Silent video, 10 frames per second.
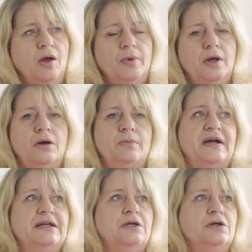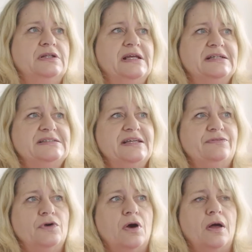But oh my goodness,
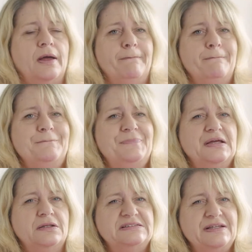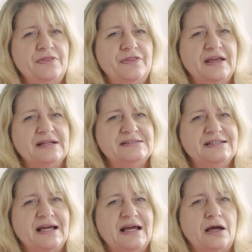they've got building things
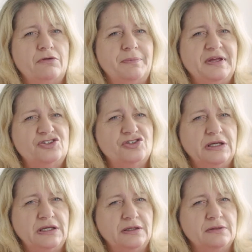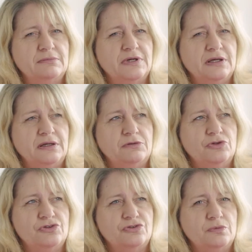that are a bit trickier than my
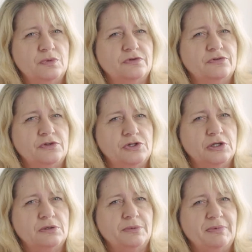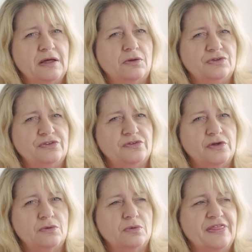nursery ones because you're going to be a bit older.
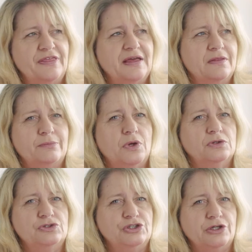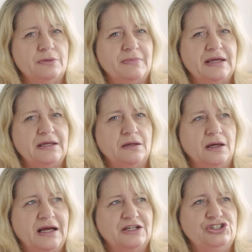So think of the models you're going to make.
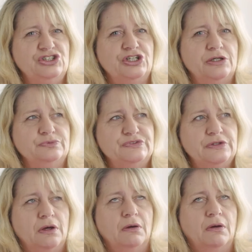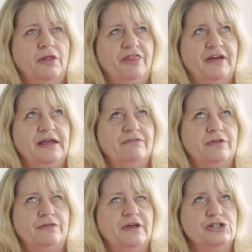Archie Jones, think of
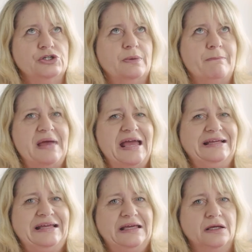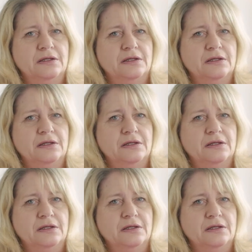the things you can make.